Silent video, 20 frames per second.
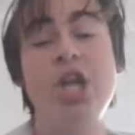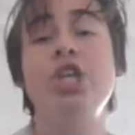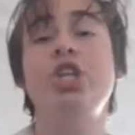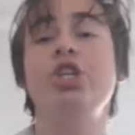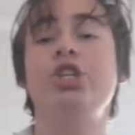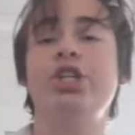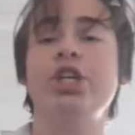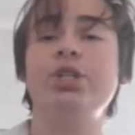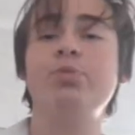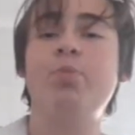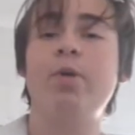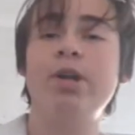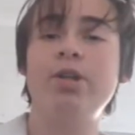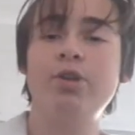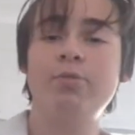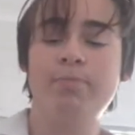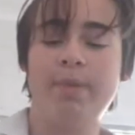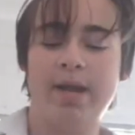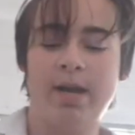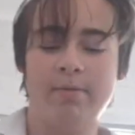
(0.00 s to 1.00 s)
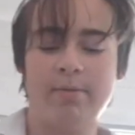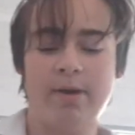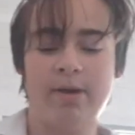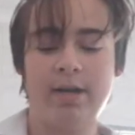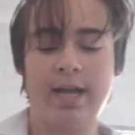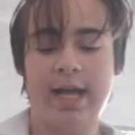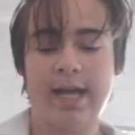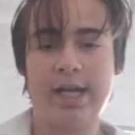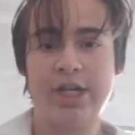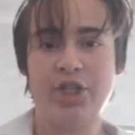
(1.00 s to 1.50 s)
you just spread your peanut butter
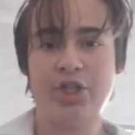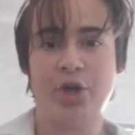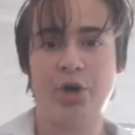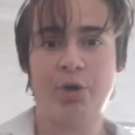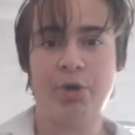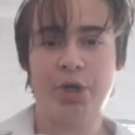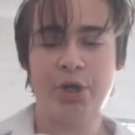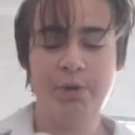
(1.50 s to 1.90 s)
like I showed